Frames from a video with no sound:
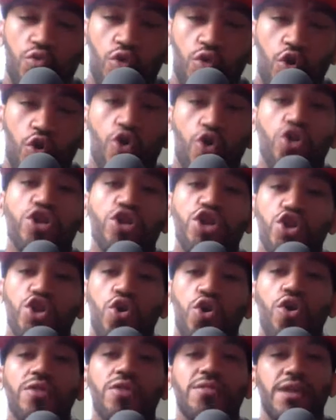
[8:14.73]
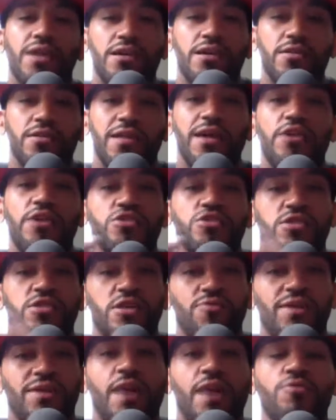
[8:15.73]
early on, like you're saying
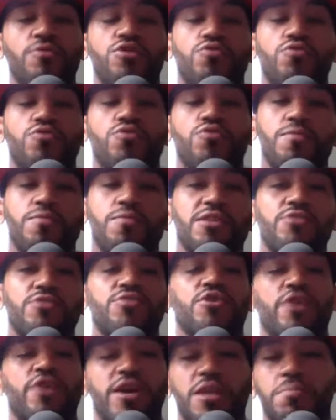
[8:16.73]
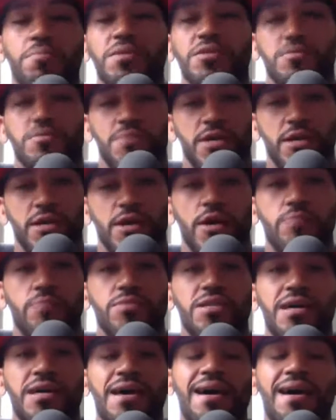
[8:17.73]
right now with the Reebok deal, there are going to be some hiccups.